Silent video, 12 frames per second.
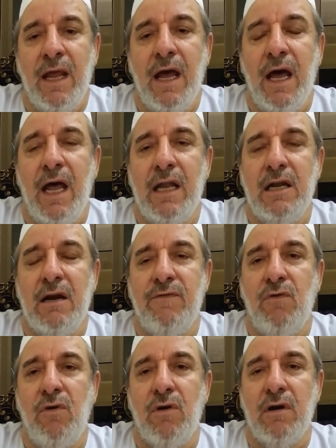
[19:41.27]
and
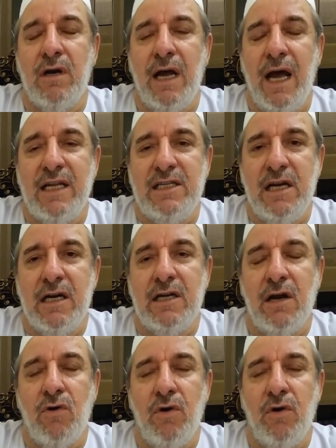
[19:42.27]
therefore at certain